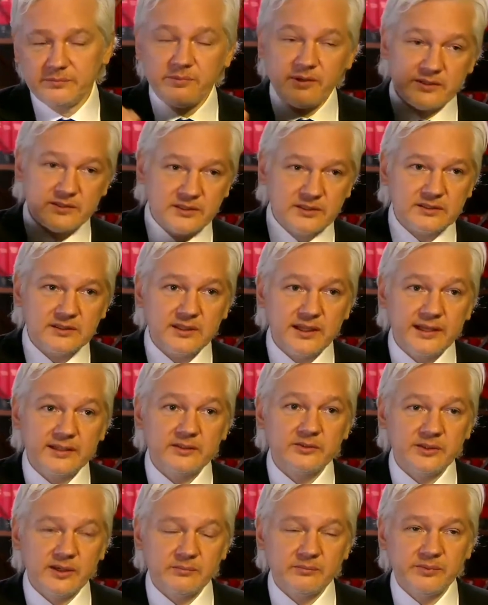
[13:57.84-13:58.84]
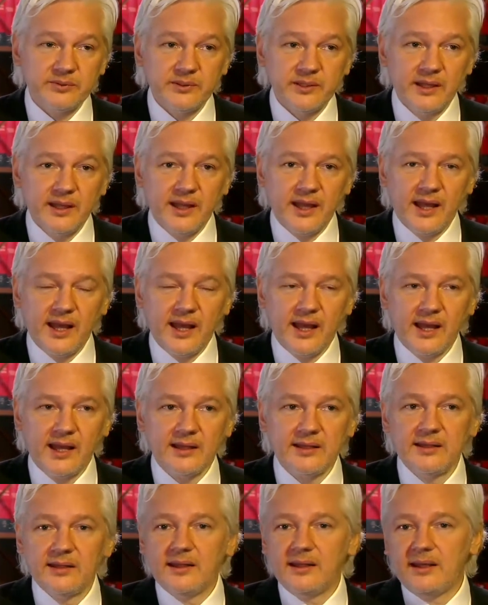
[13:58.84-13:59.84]
President-elect Trump
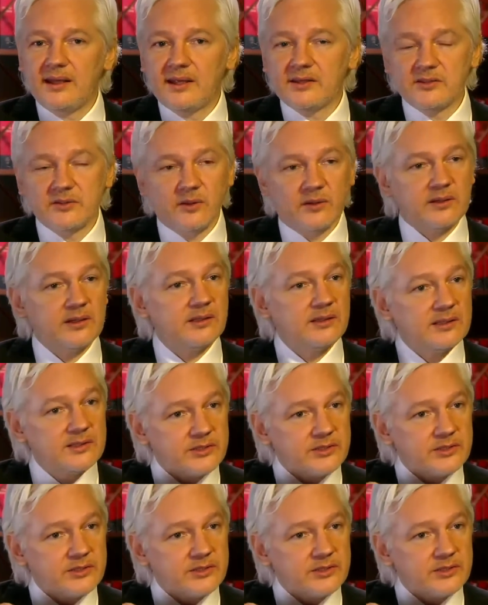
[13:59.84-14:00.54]
is not a